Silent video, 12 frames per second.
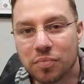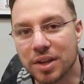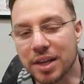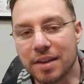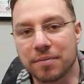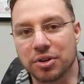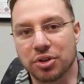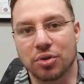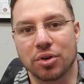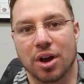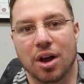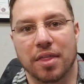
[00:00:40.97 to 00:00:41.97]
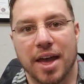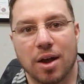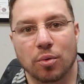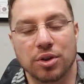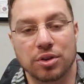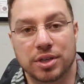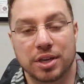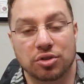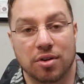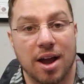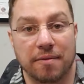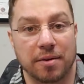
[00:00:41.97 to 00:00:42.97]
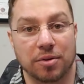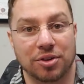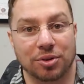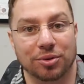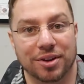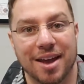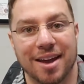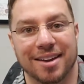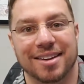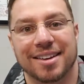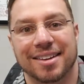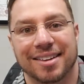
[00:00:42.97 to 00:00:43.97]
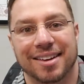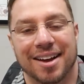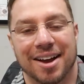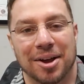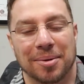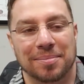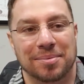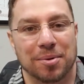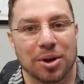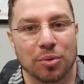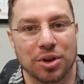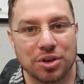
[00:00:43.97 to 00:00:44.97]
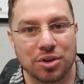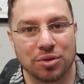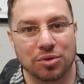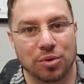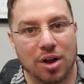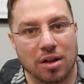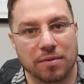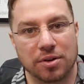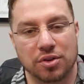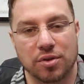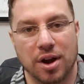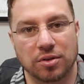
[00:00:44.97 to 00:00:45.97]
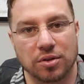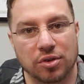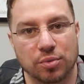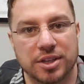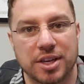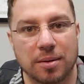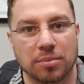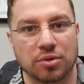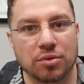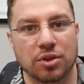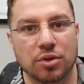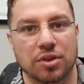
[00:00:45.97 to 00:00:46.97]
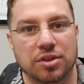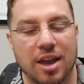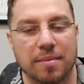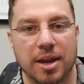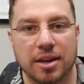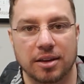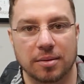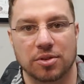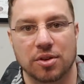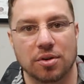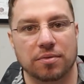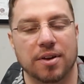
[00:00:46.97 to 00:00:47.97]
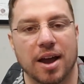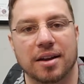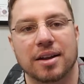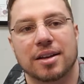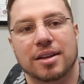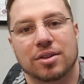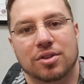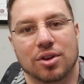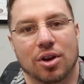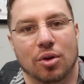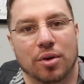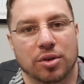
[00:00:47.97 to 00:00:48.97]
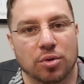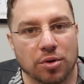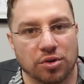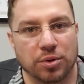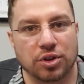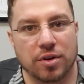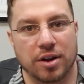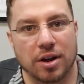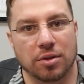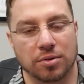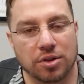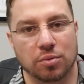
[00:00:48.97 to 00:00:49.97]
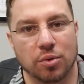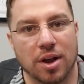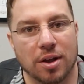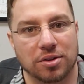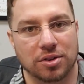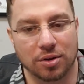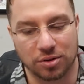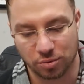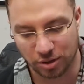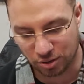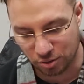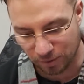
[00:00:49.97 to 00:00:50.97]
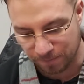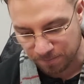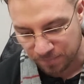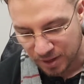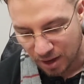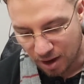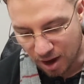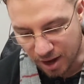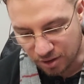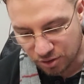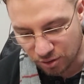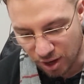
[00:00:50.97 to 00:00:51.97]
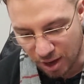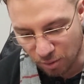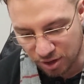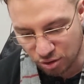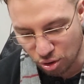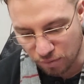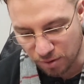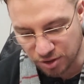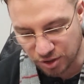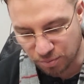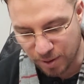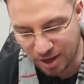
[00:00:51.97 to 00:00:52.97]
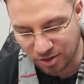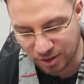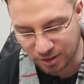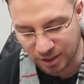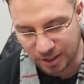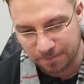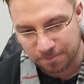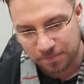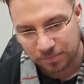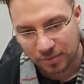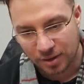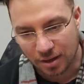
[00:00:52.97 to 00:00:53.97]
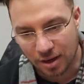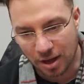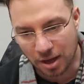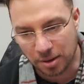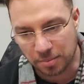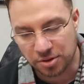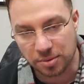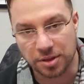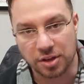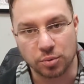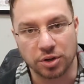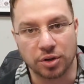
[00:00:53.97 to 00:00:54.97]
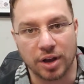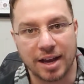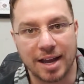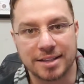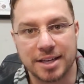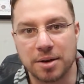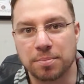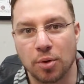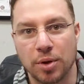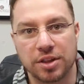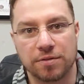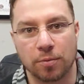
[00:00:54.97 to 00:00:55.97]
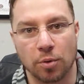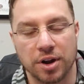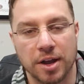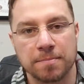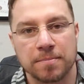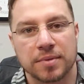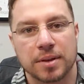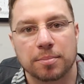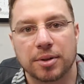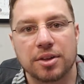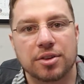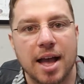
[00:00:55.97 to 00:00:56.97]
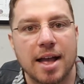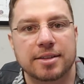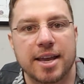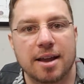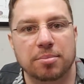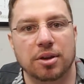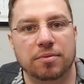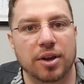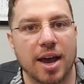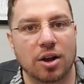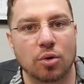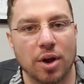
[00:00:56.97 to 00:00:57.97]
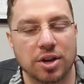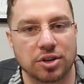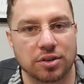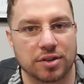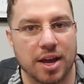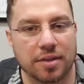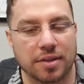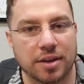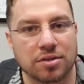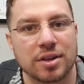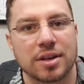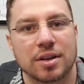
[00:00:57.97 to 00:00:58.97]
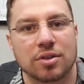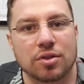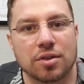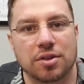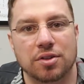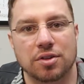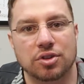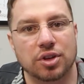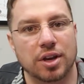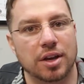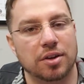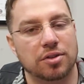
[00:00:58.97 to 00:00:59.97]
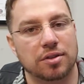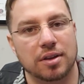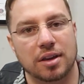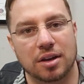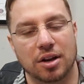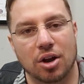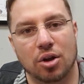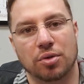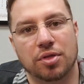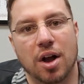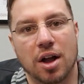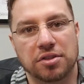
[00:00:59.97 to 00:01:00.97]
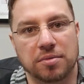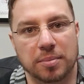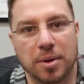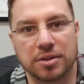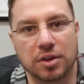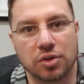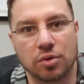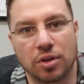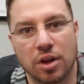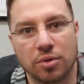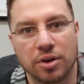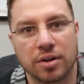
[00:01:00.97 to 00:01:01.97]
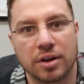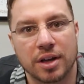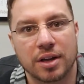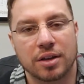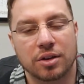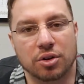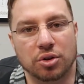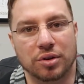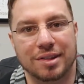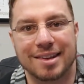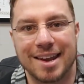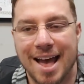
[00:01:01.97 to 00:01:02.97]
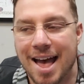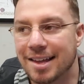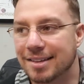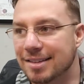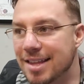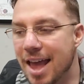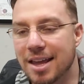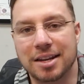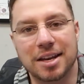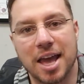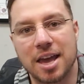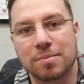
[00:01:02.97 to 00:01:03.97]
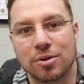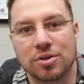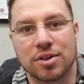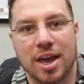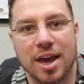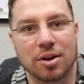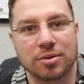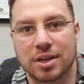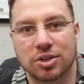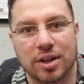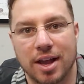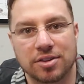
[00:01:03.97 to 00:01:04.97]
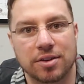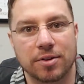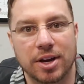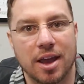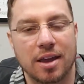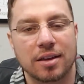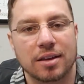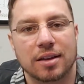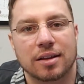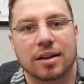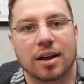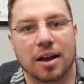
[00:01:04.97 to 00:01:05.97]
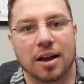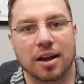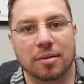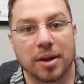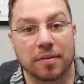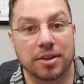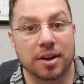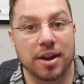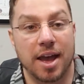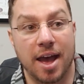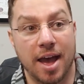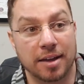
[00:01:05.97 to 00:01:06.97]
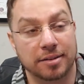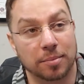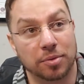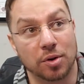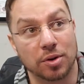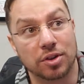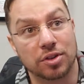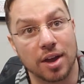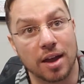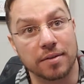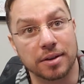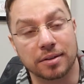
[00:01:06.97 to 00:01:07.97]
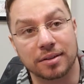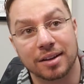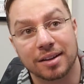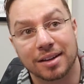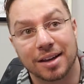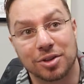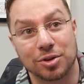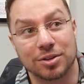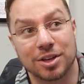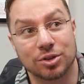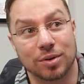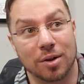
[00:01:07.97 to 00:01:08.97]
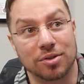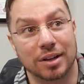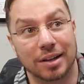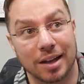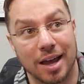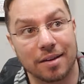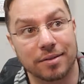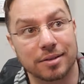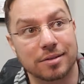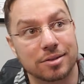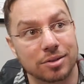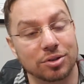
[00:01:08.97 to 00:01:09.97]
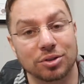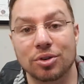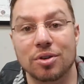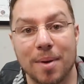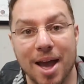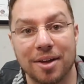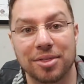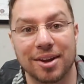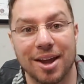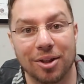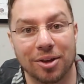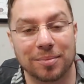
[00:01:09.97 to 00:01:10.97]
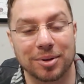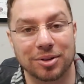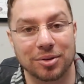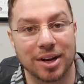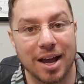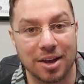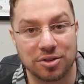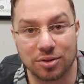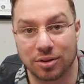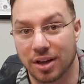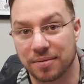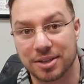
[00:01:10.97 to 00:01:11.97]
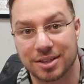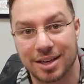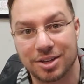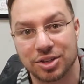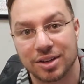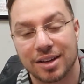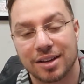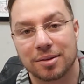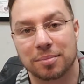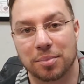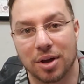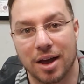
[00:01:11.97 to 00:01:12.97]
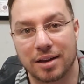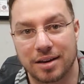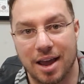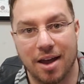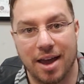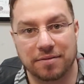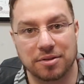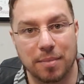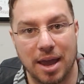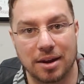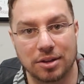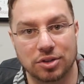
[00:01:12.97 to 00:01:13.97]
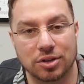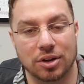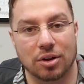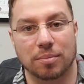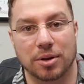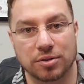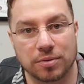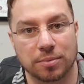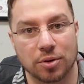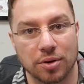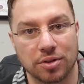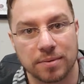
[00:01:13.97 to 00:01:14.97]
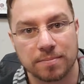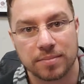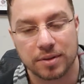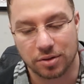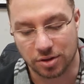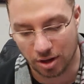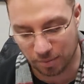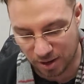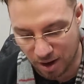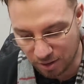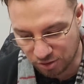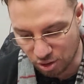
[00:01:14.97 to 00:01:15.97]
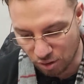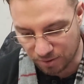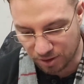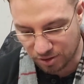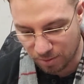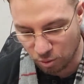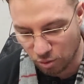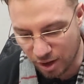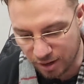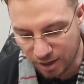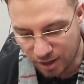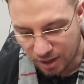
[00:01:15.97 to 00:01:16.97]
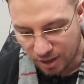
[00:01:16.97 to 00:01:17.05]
even doing all that, we teach Krav every single day. But we use all of our instructors, we take them through the USKMA to get them certified. So, and of course we train others as well. So it's really cool. All right, so I want to go over just basically some things we do. I got 10 points for you. Please contact me if you got questions on this. So this is just, you know, thoughts from a multi-school owner who is not day-to-day se. I don't teach class every day. I've done that. I'm 37. I started teaching when I was 11, so you can do the math on how long I've been doing it. I still love to teach, but now I have to manage, you know, a bunch of employees. So, all right, let's go over this. Number 1,